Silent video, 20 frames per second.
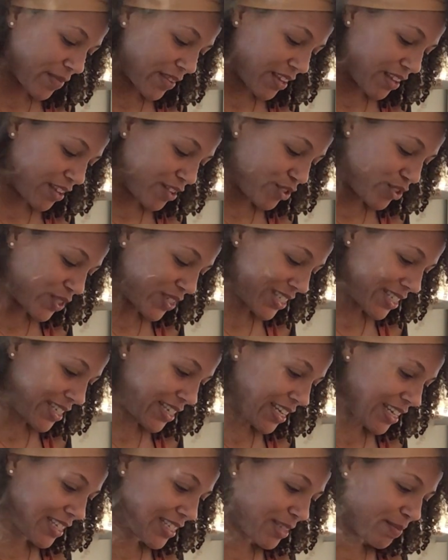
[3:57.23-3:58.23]

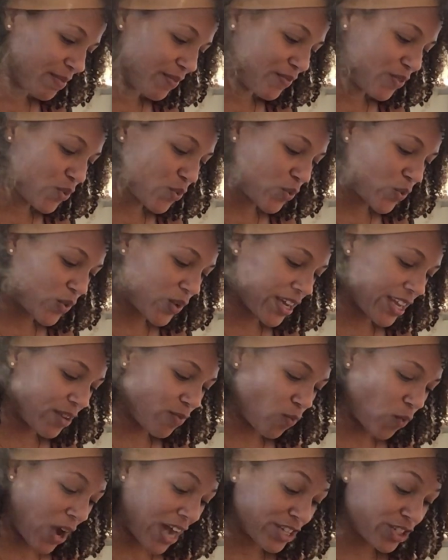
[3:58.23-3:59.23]
Interesting. Some of you
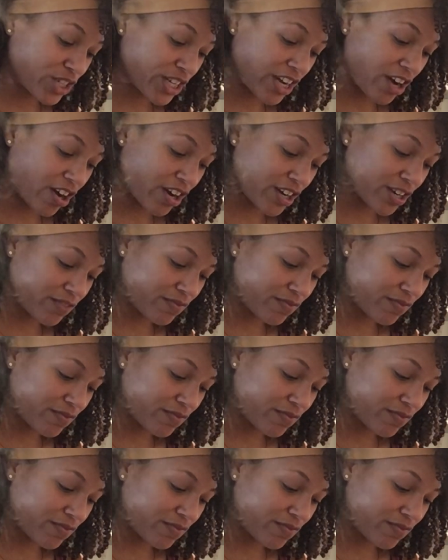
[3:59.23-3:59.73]
watching are in